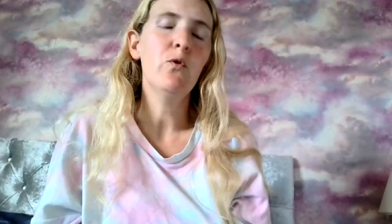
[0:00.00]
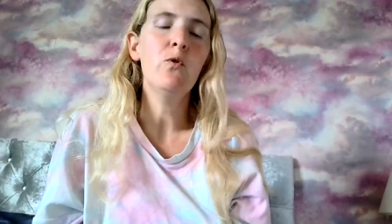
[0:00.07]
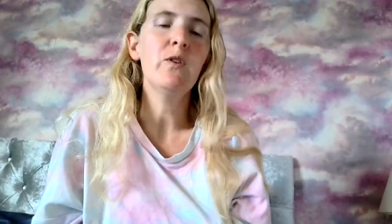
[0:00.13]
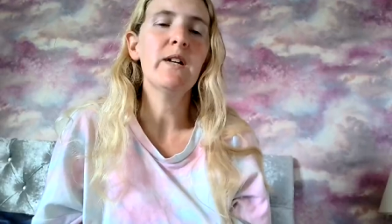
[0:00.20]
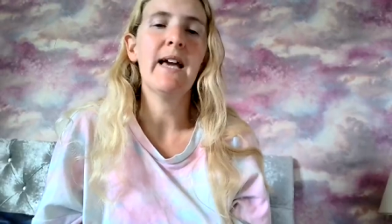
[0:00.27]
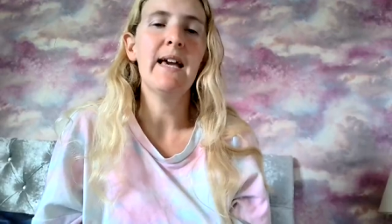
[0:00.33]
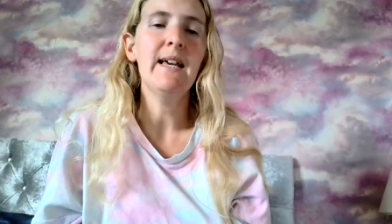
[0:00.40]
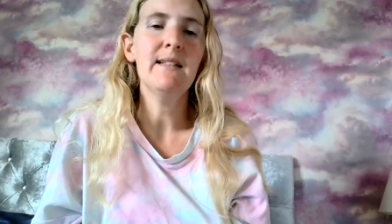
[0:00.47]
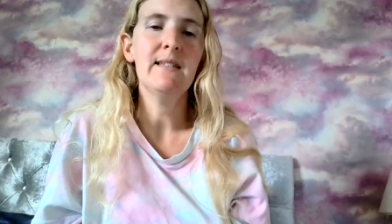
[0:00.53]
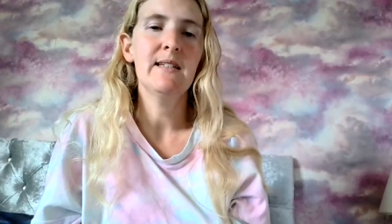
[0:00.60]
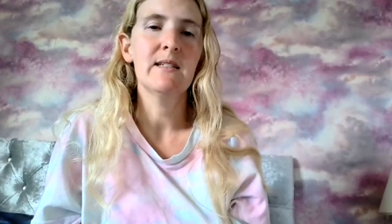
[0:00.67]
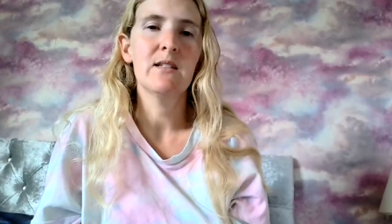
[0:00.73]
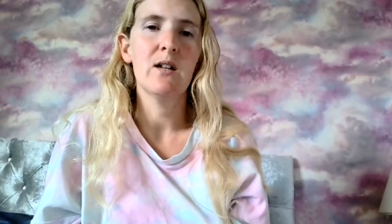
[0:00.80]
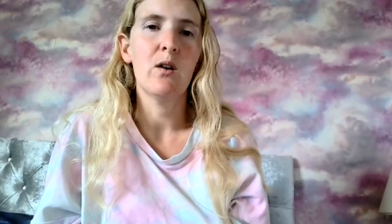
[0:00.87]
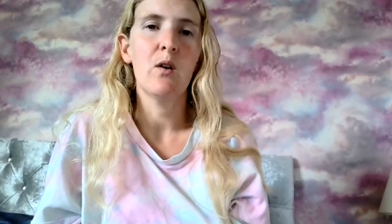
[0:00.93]
the
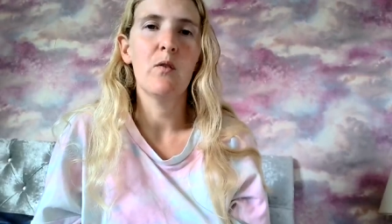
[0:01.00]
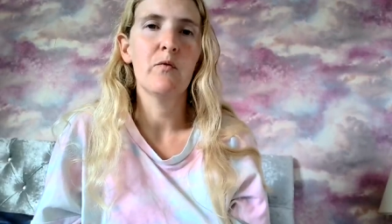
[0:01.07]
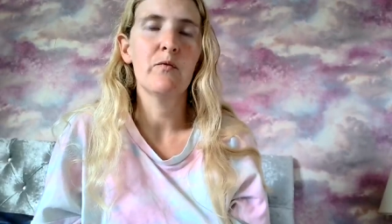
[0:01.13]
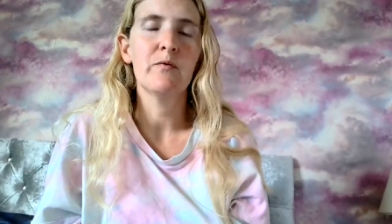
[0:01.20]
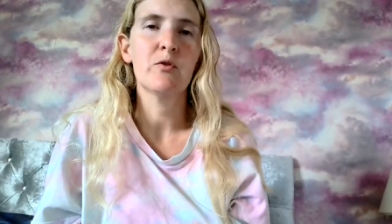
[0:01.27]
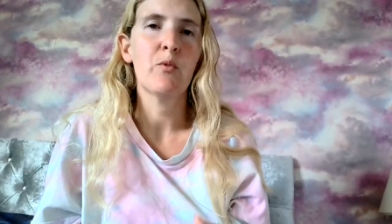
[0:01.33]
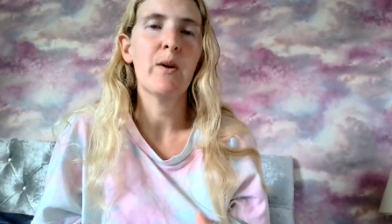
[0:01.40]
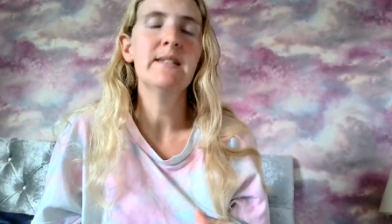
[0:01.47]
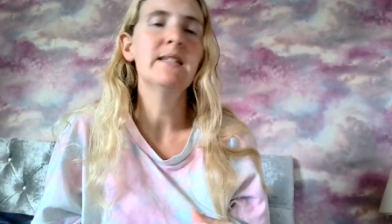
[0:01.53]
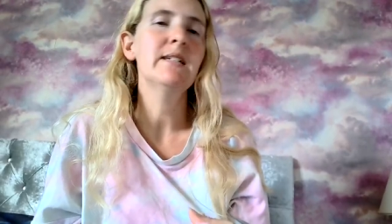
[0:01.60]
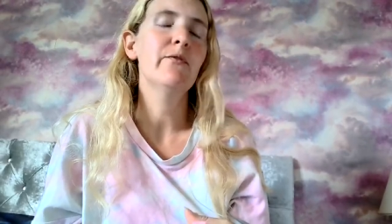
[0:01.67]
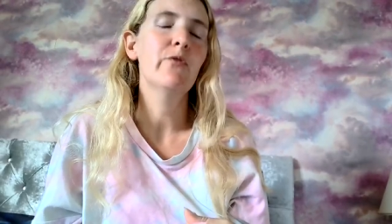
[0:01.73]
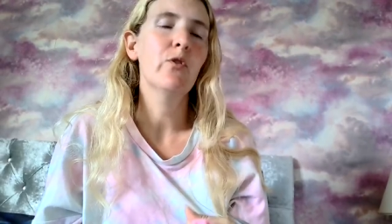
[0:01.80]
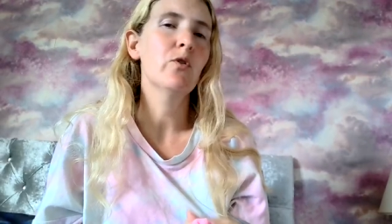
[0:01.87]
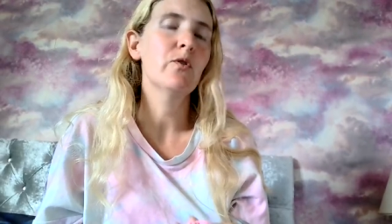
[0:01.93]
cases are of
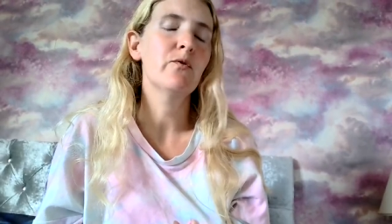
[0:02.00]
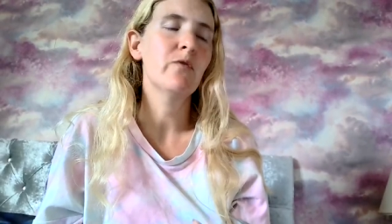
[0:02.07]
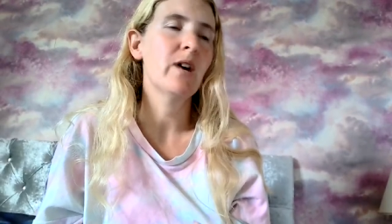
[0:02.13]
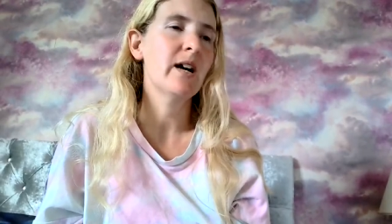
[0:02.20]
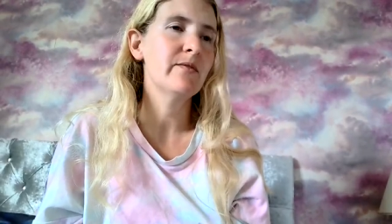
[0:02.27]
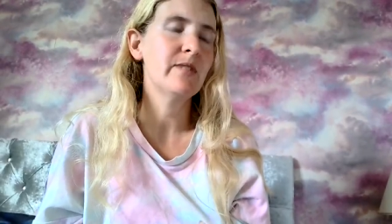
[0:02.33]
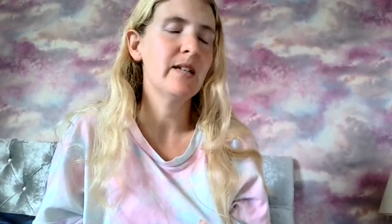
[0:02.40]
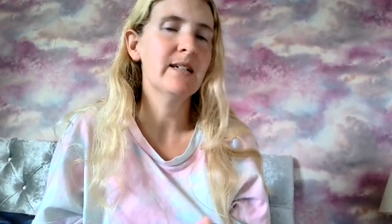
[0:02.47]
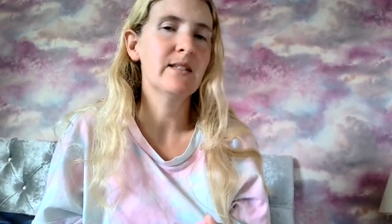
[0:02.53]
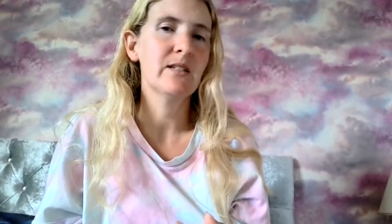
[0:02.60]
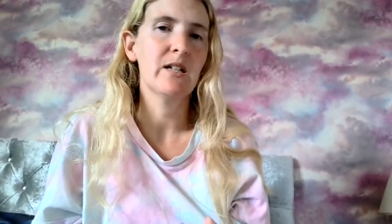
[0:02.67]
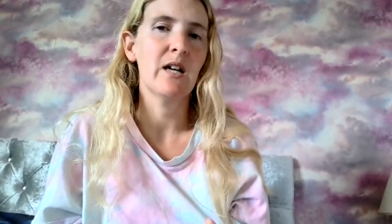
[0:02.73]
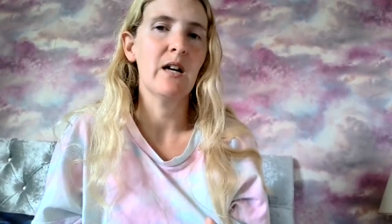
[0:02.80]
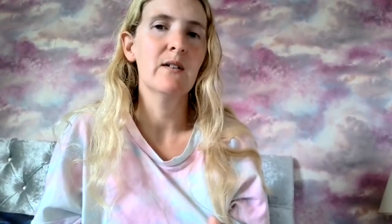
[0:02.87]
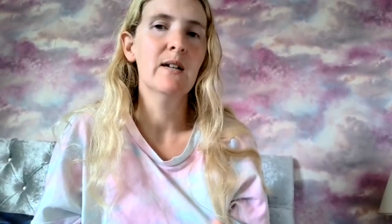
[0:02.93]
24 or 5 years
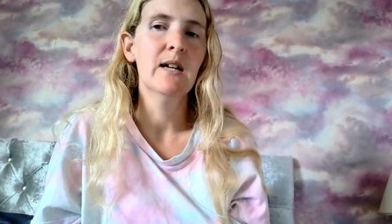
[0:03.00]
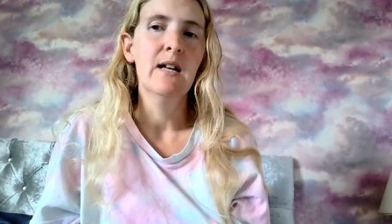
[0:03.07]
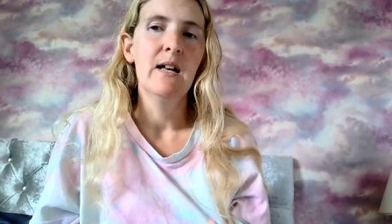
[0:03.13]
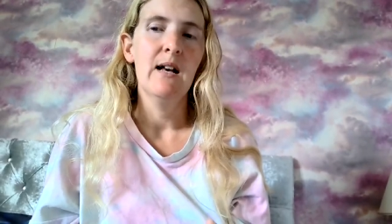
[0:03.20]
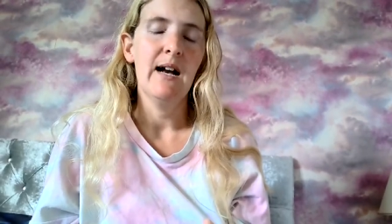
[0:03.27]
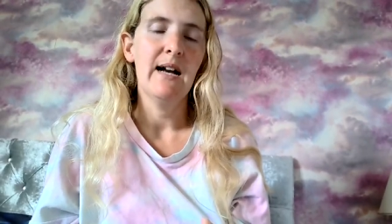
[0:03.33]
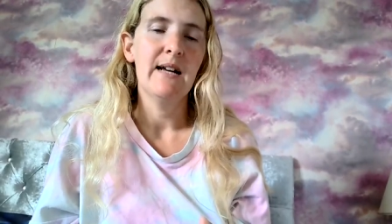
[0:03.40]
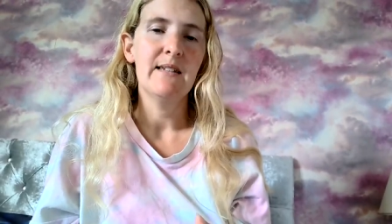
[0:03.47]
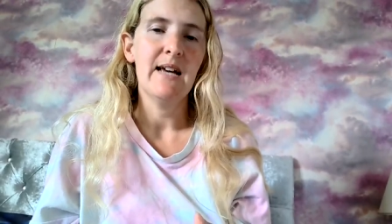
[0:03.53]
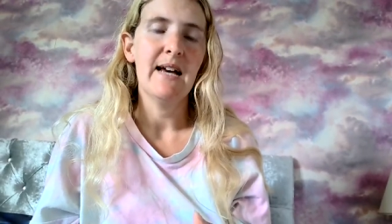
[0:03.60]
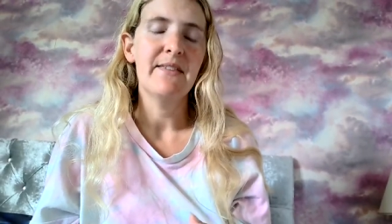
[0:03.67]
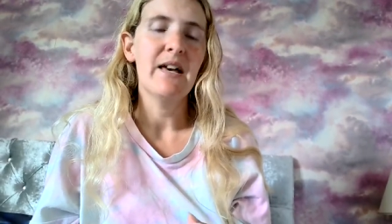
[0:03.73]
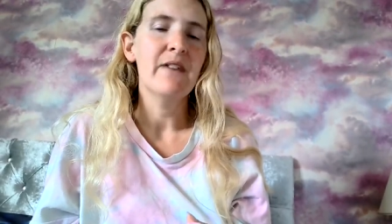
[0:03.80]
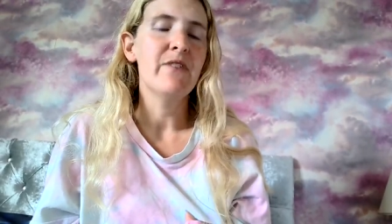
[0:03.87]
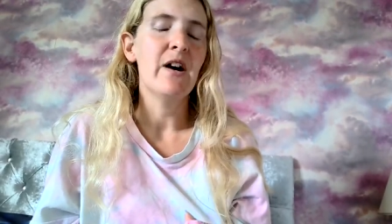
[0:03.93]
ago and,
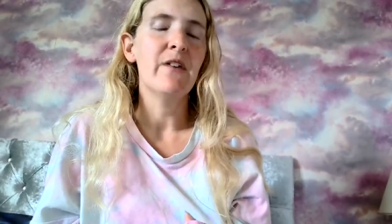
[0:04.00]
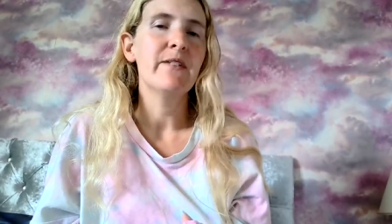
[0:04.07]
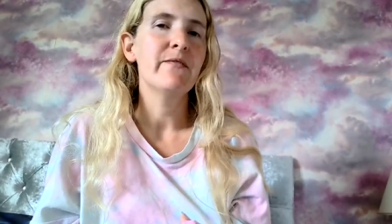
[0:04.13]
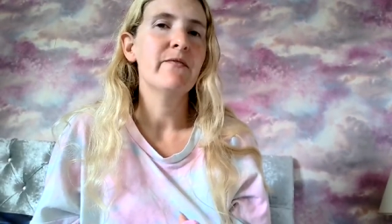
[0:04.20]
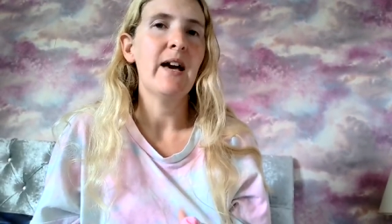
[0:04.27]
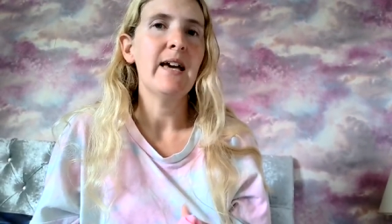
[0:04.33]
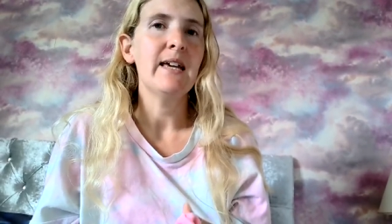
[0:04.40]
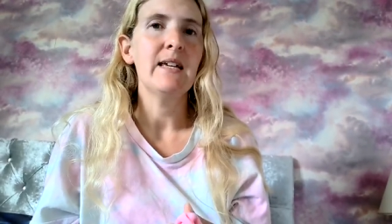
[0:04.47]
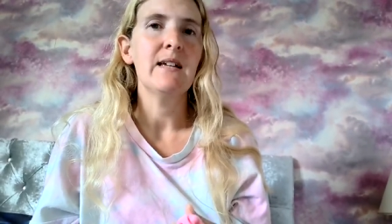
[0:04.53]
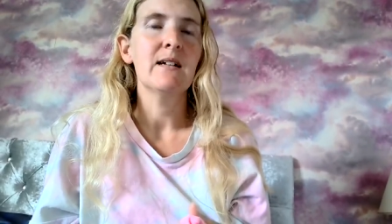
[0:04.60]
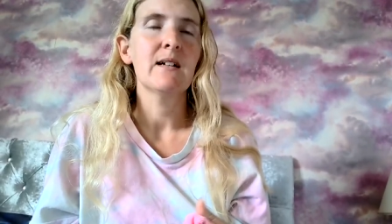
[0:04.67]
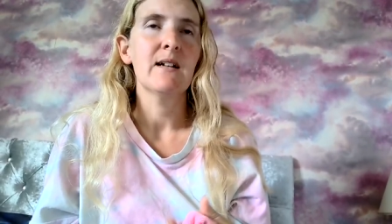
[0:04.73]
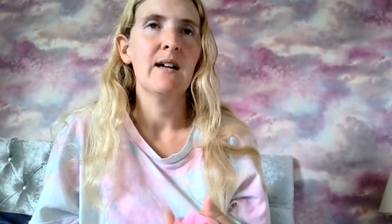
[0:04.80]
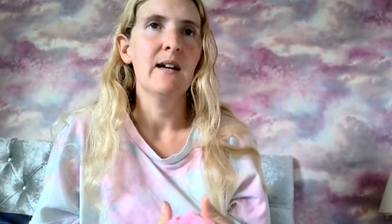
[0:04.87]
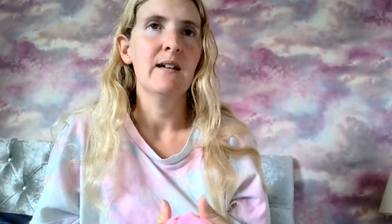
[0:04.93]
and they're very vague,